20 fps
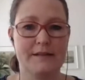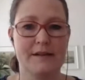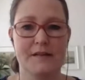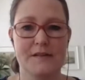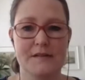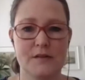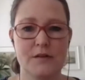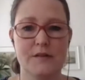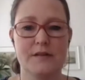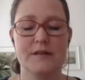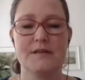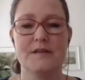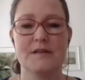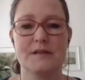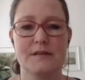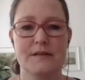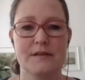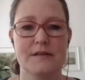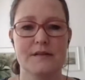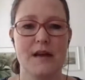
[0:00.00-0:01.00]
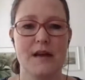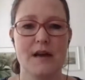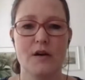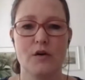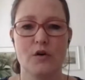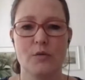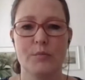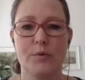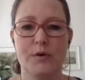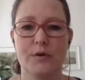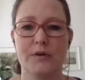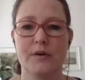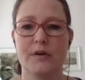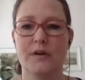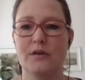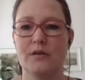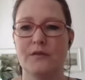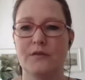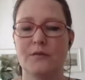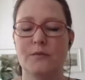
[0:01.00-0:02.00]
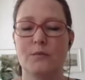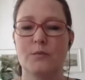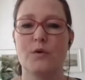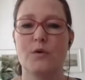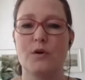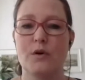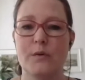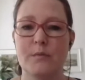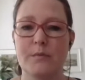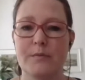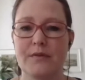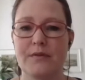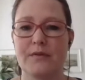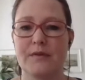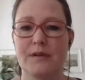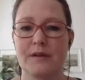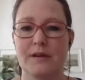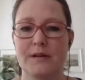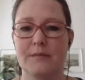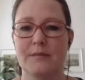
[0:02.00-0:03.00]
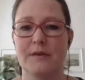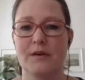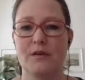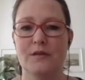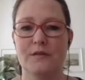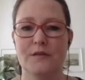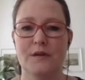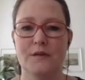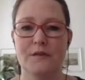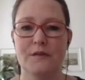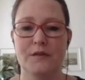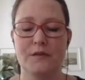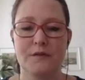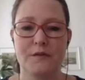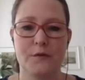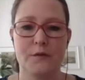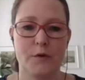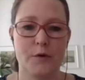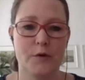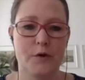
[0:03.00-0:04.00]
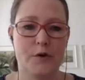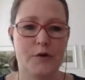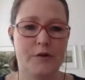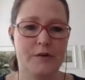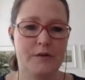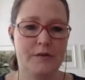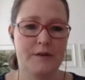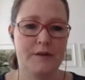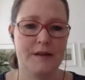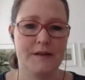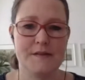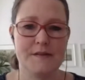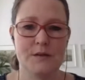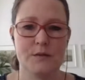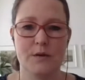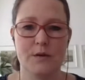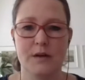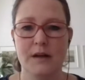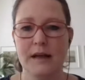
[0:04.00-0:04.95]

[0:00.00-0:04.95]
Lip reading: That's not this component of warmth of the fur and so on.